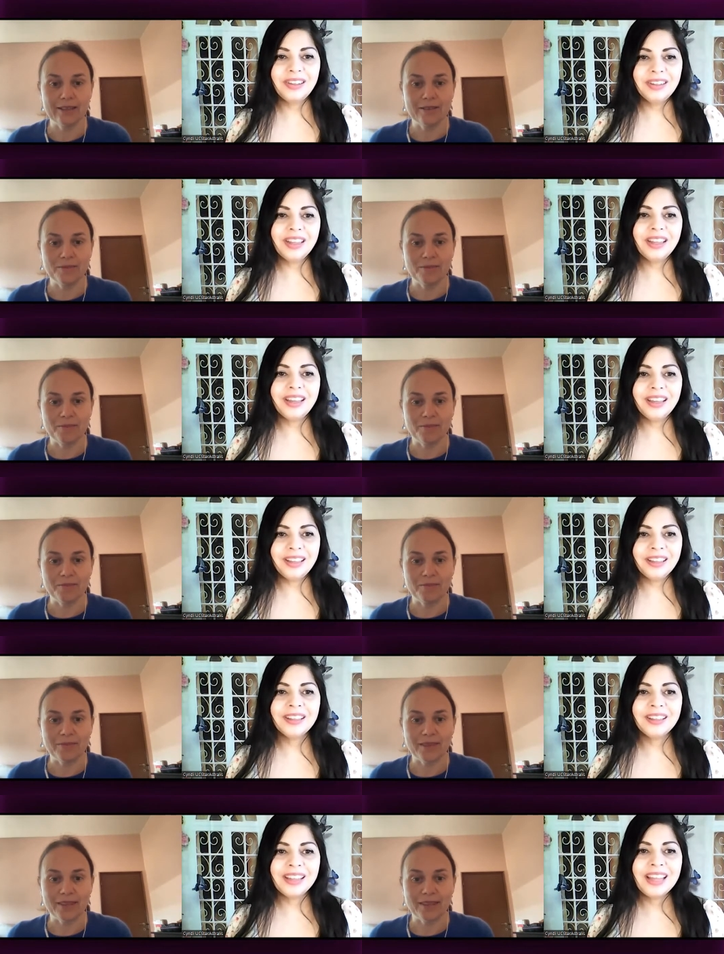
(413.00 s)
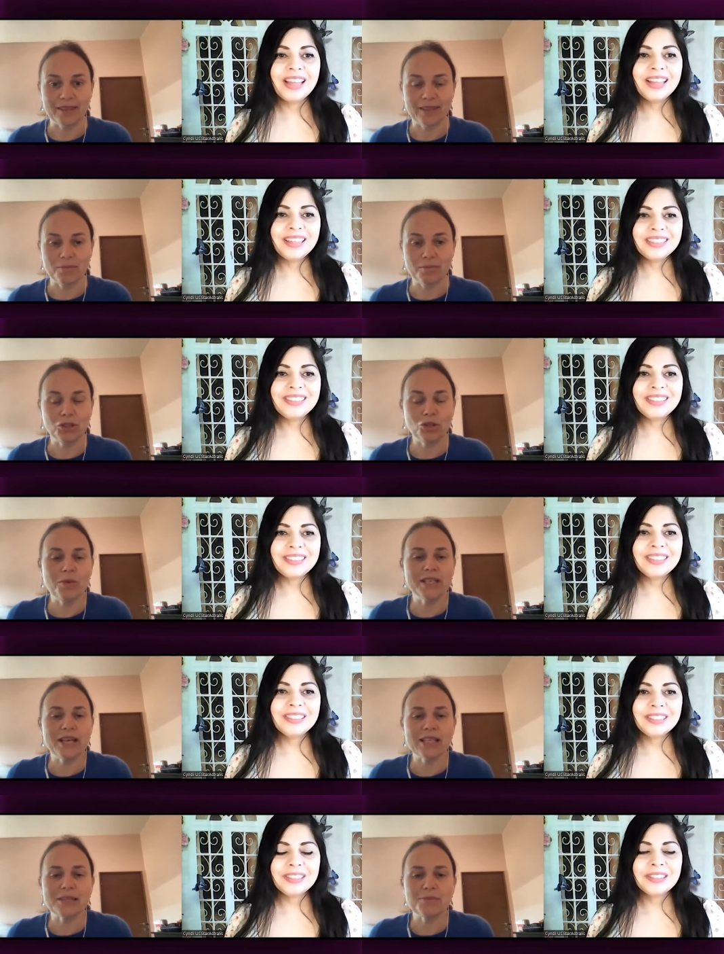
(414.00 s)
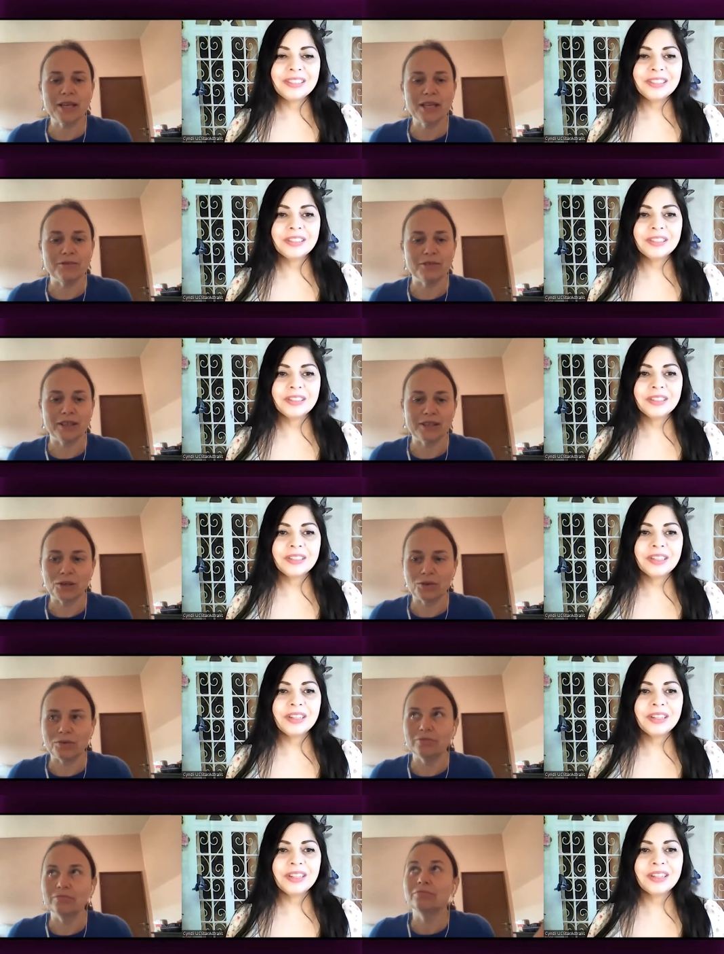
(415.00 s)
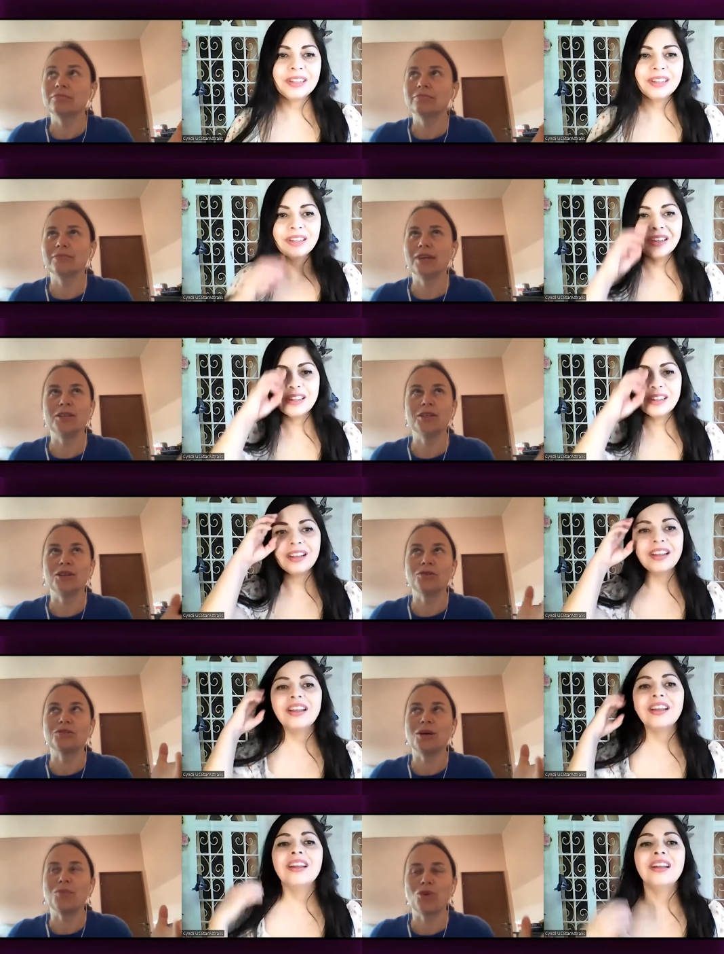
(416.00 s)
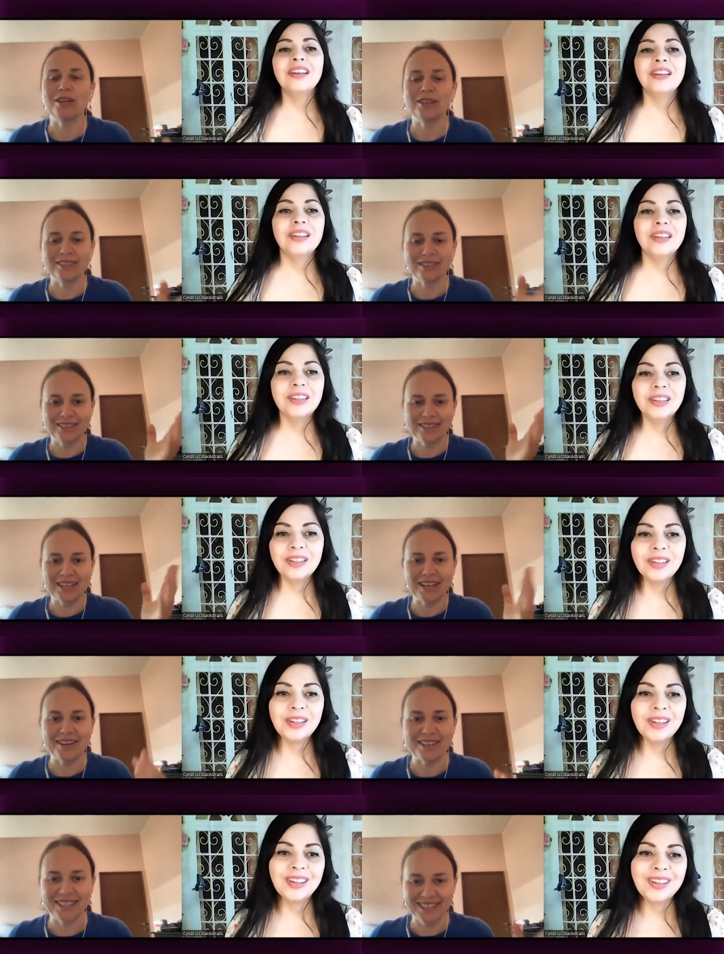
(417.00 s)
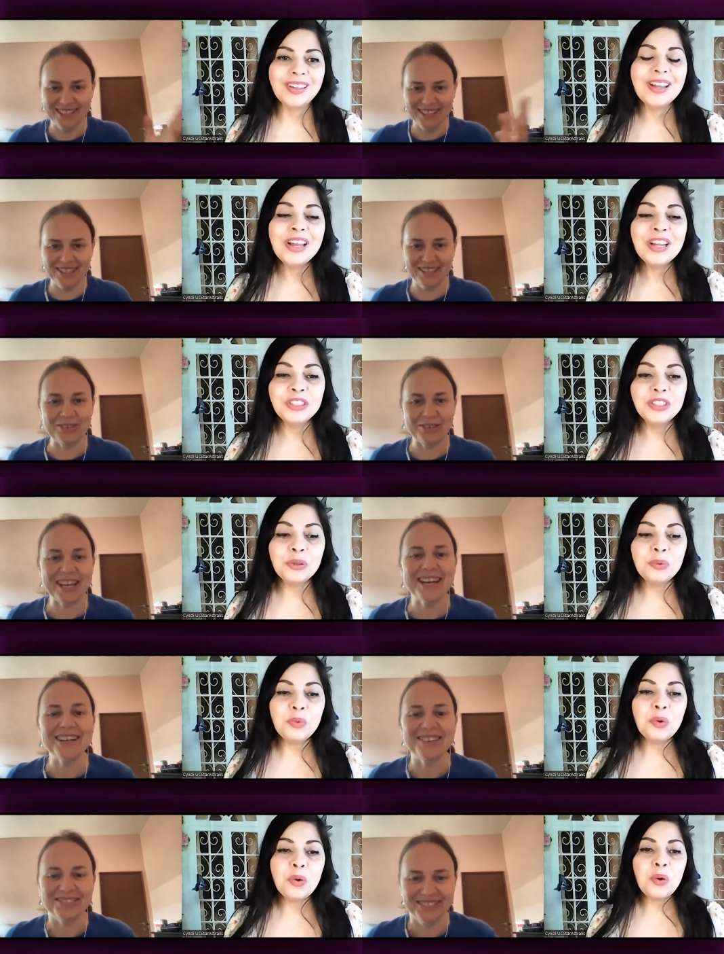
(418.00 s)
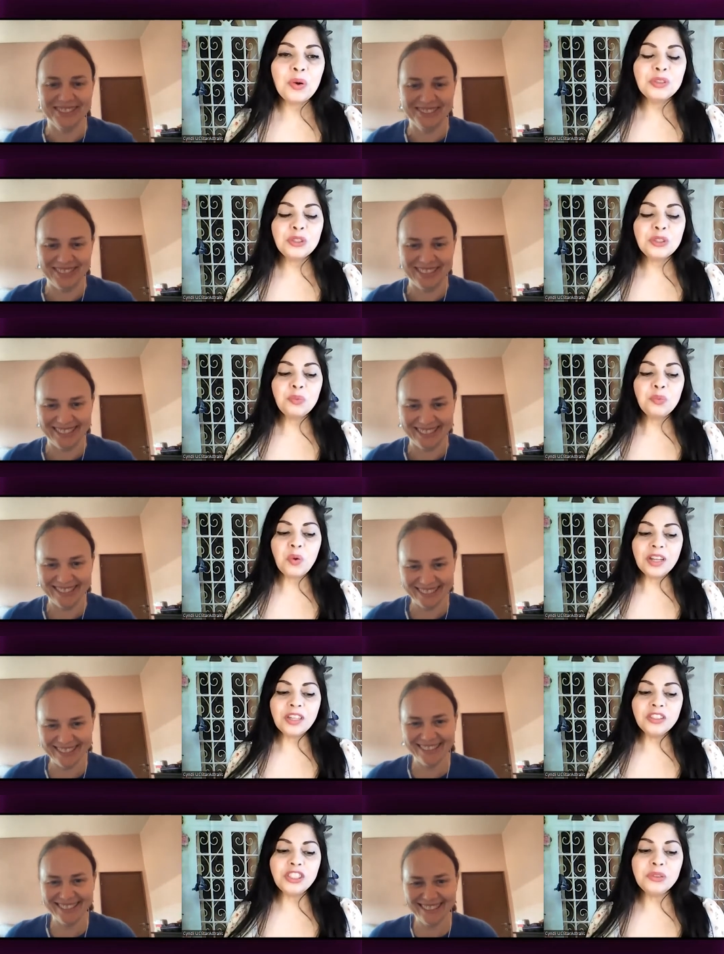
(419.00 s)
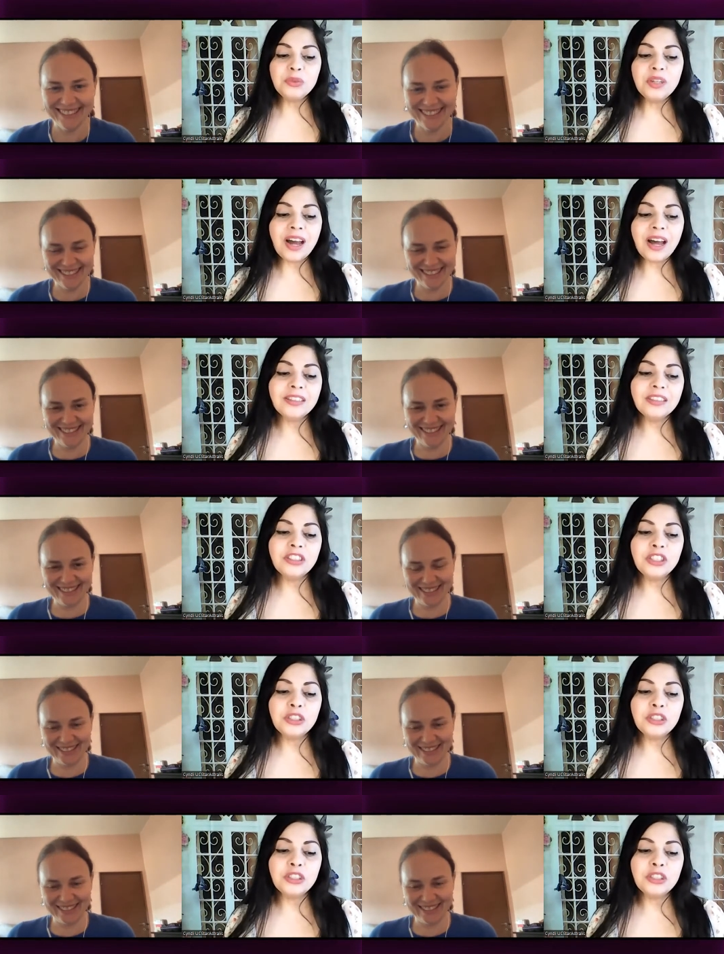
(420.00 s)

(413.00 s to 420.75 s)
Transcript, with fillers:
Speaker 1: Okay. But nobody asked me anything. So I don't know, someone there took
Speaker 2: care so, of it. So once you got